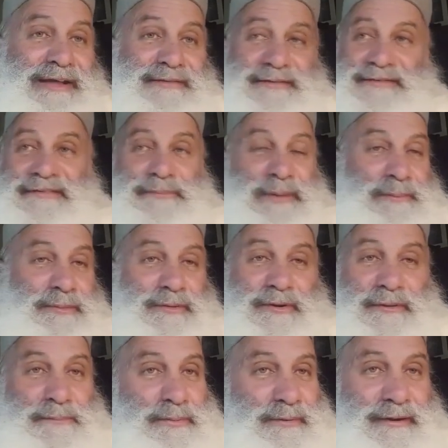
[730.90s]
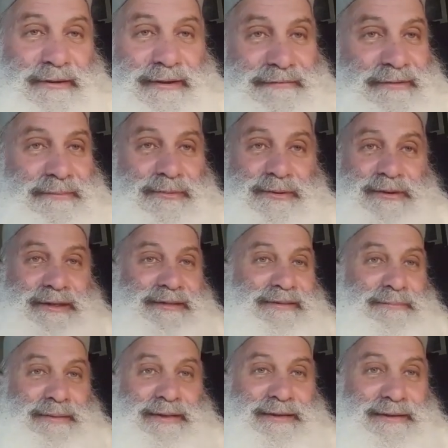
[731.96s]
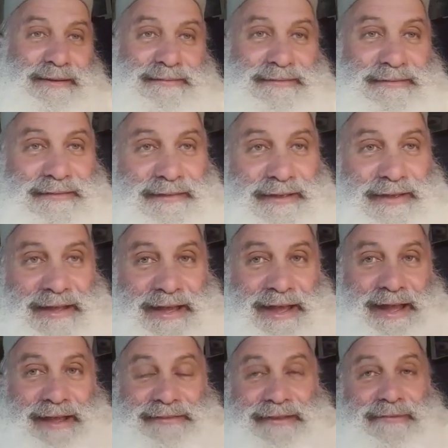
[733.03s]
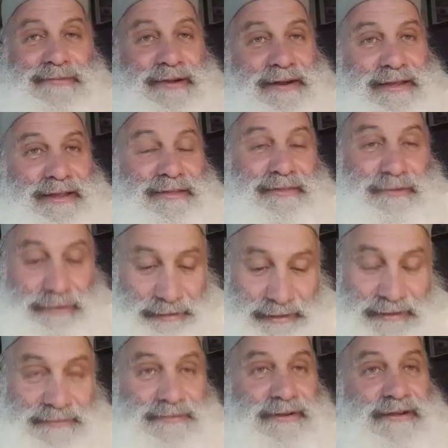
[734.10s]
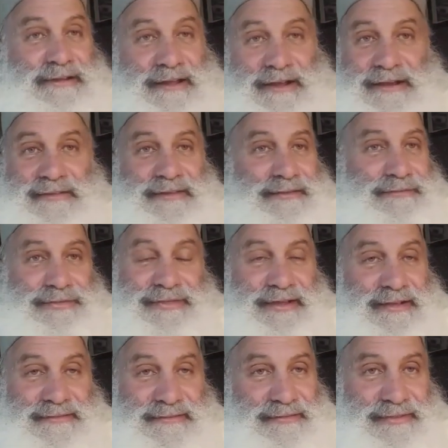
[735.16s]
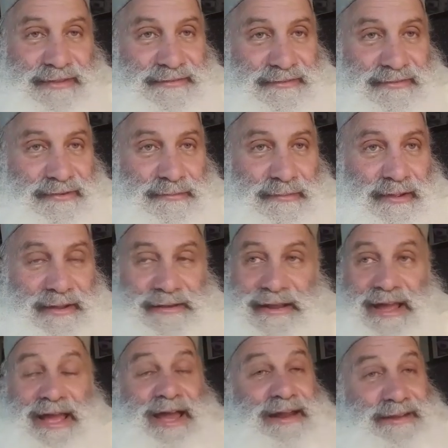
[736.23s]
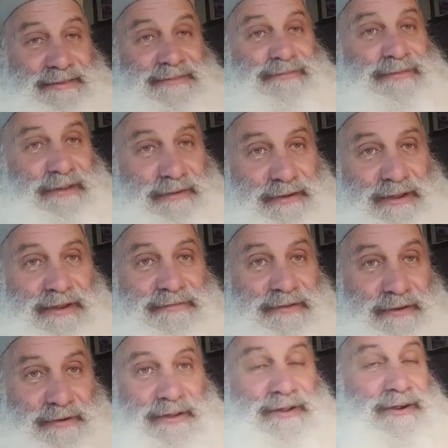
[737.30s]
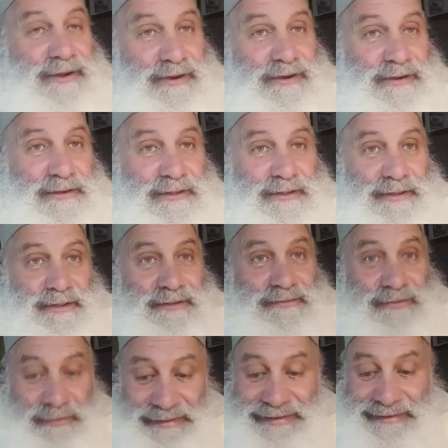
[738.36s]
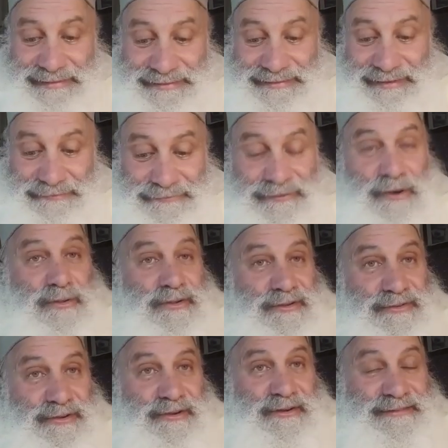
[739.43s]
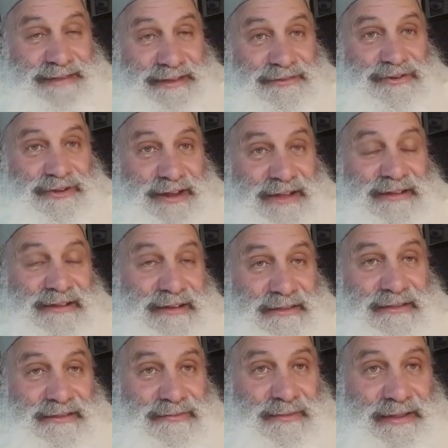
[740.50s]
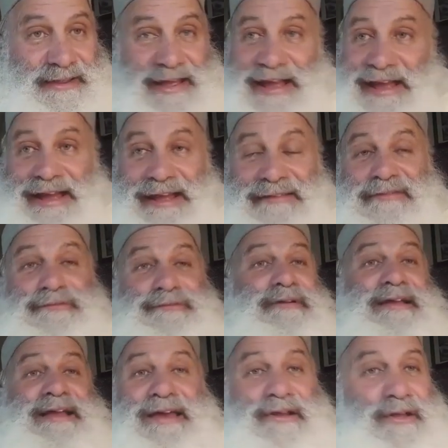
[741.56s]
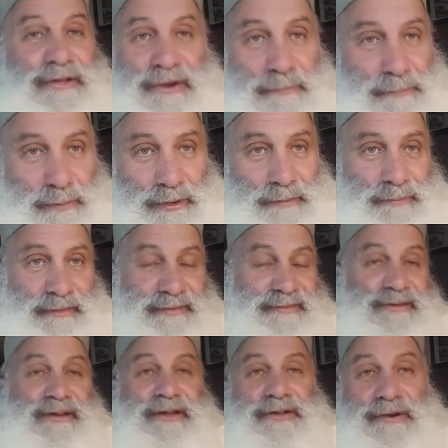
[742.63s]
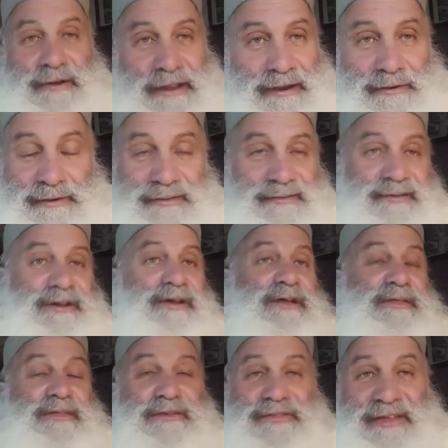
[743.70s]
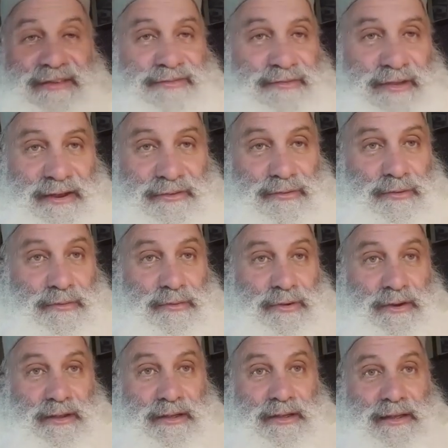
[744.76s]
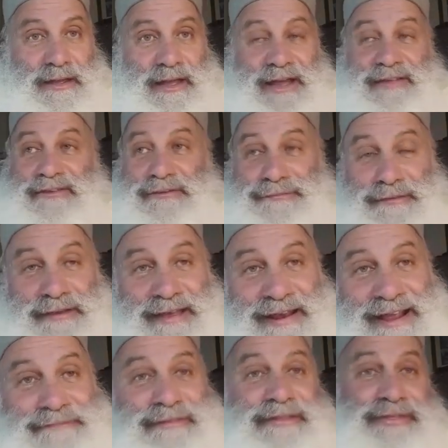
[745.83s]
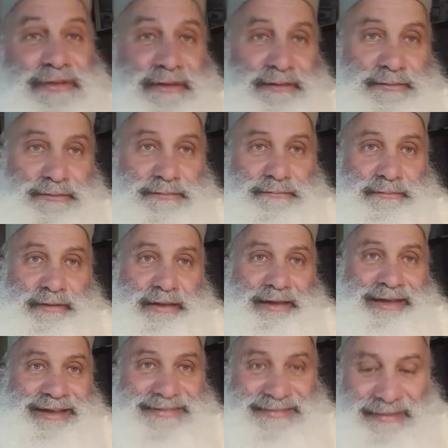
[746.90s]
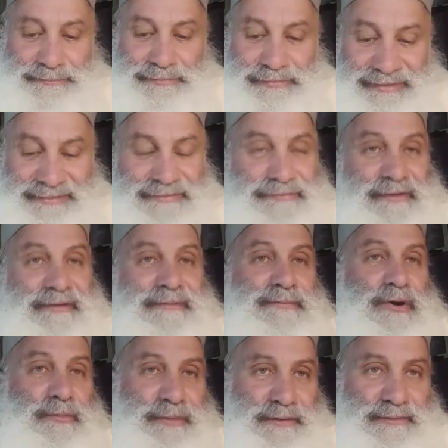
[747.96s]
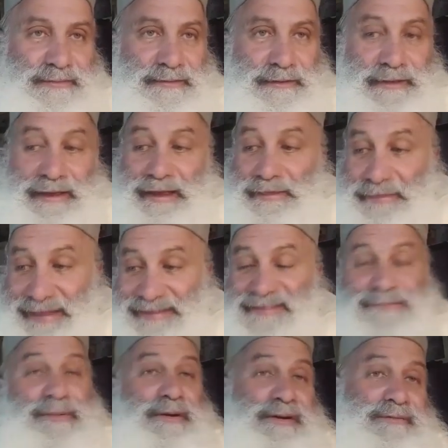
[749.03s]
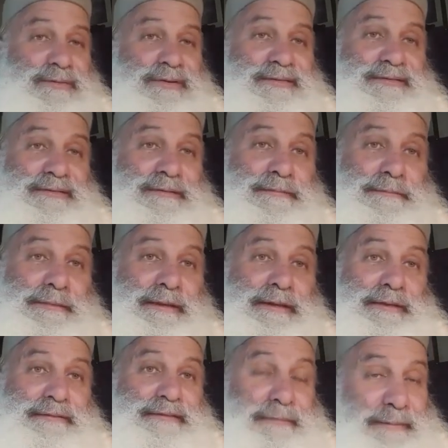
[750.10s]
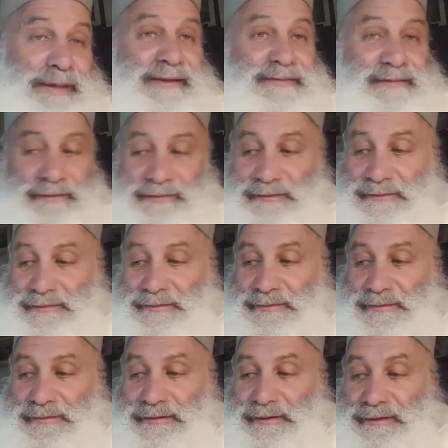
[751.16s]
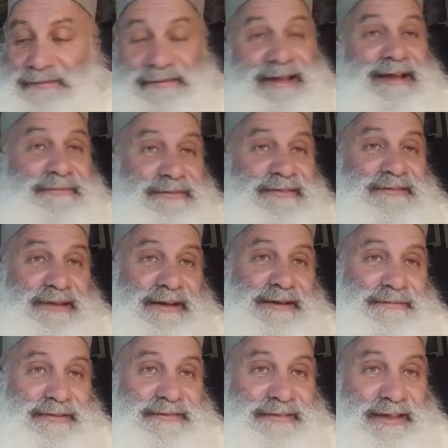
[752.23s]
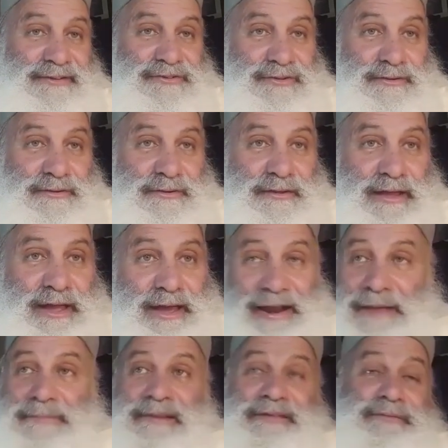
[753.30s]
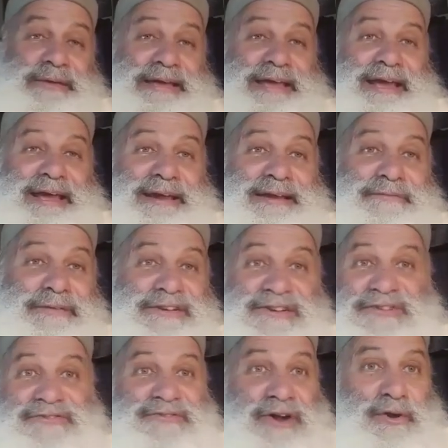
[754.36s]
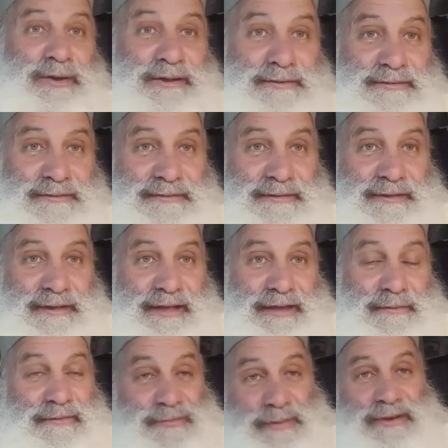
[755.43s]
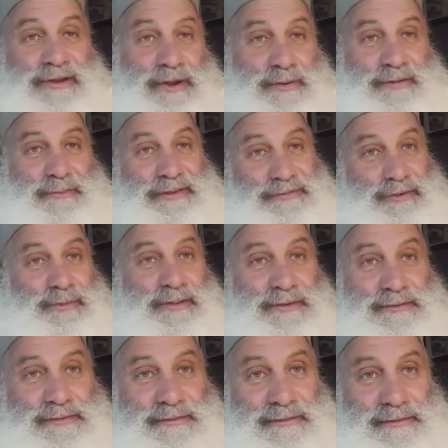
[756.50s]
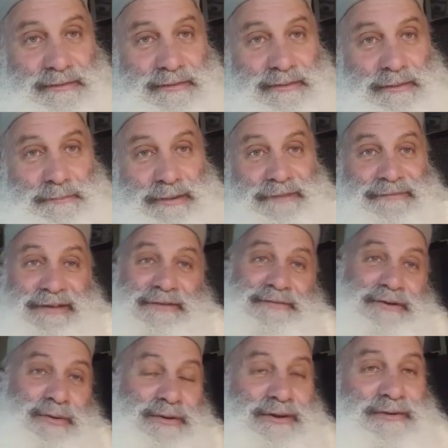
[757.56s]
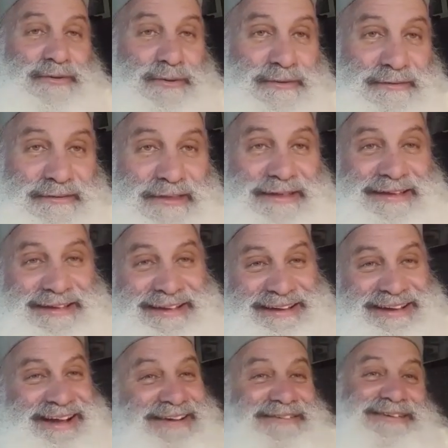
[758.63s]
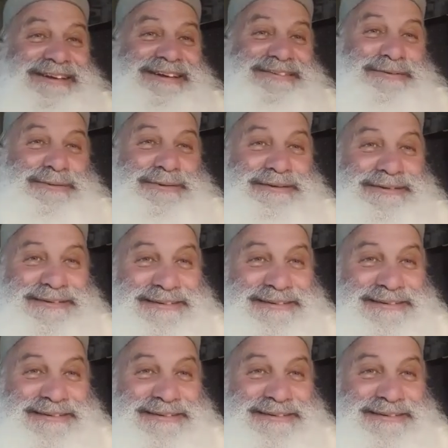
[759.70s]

of people go to prayer every morning in the Beit Knesset, and they're running and they're looking at their clock and they have a thousand things on their mind. And it's very, very hard to focus your intentionality this way and to forget all your appointments and all your errands and all the things you got to do at work. To forget everything except this very moment. And that's part of what's demanded, to have this kind of intention. And I believe we can if we just know it. And once we know it, we do it. But if I don't know it or know it, how can I do it?